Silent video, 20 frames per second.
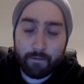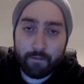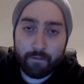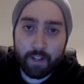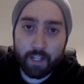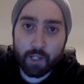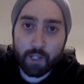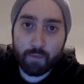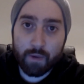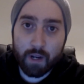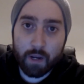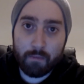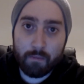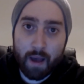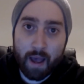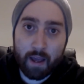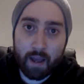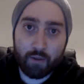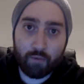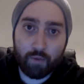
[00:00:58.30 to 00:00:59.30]
Vince
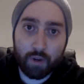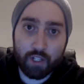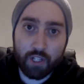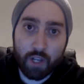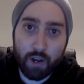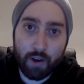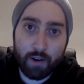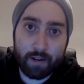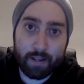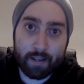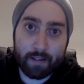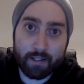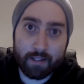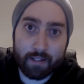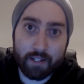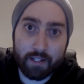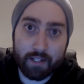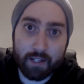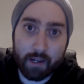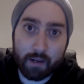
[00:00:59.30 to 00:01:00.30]
McMahon returning
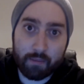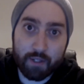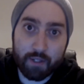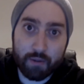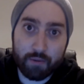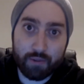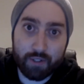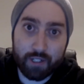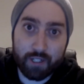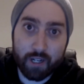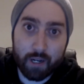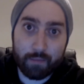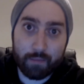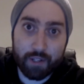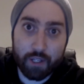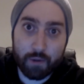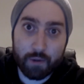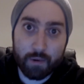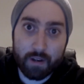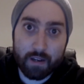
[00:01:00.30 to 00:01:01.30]
to
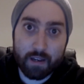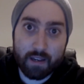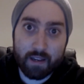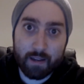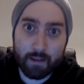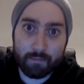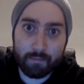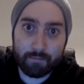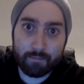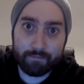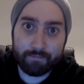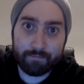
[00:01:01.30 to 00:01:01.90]
WWE.